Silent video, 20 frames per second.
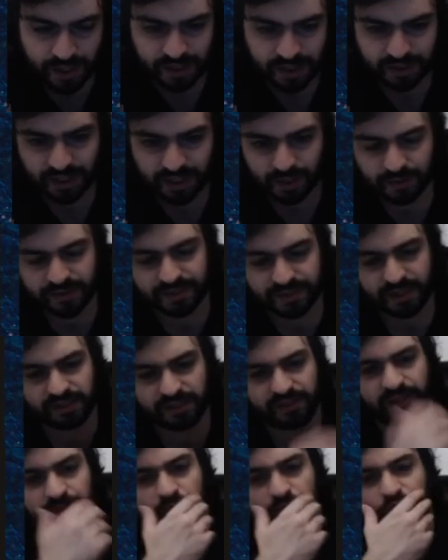Yeah, this
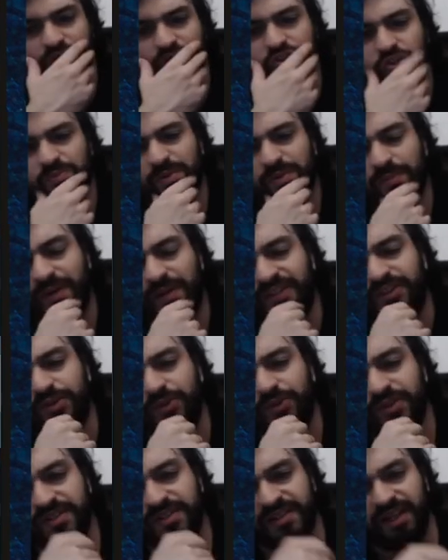endgame. White should be better in
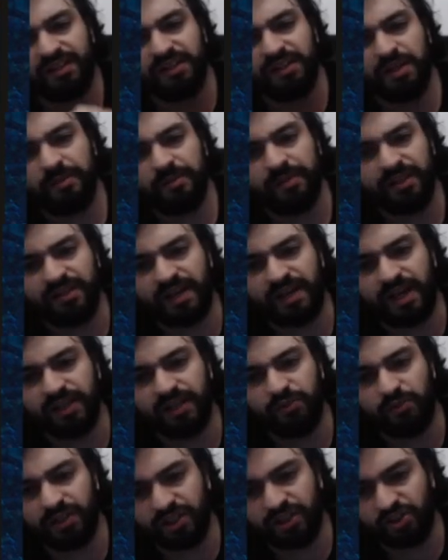this endgame, and he had
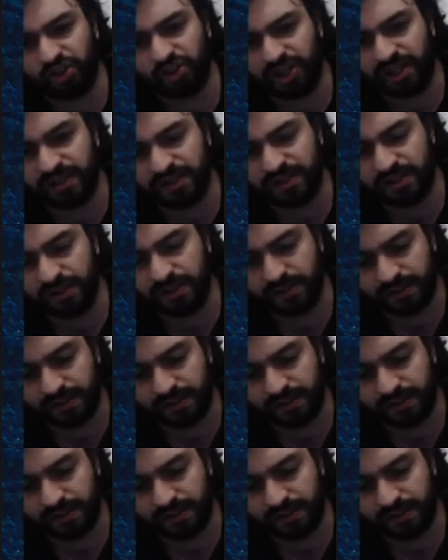winning chances,